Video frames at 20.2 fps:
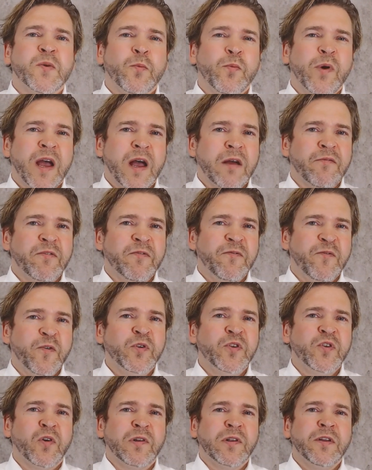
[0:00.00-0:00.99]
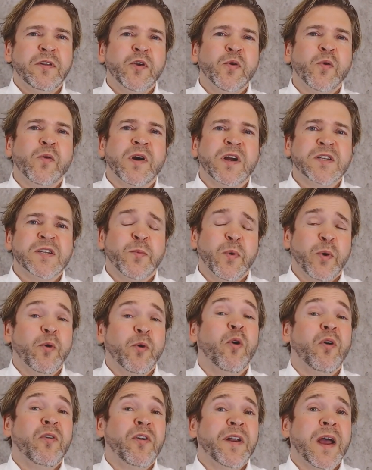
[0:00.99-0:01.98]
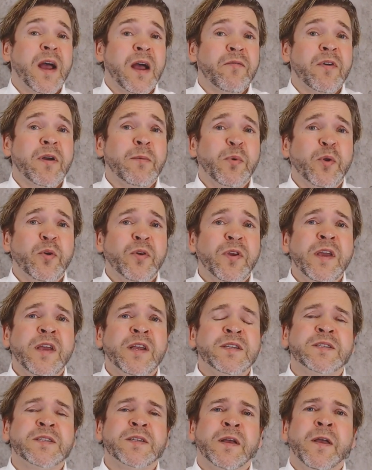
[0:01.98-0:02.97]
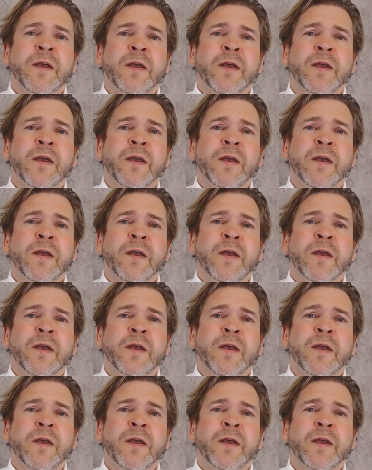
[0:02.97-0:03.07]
We have a foothold in the US. We already have employees